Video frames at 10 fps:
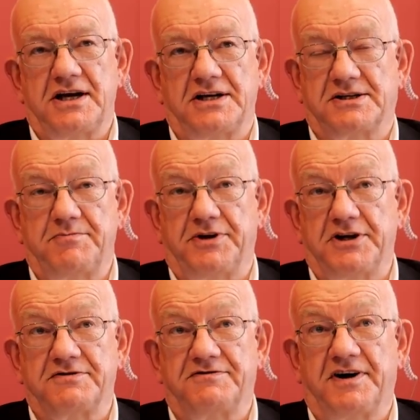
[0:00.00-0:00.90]
is simply
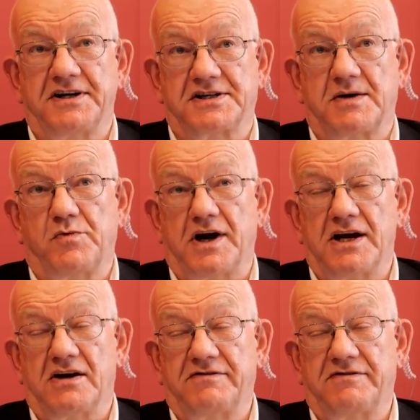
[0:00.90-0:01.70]
to find some way of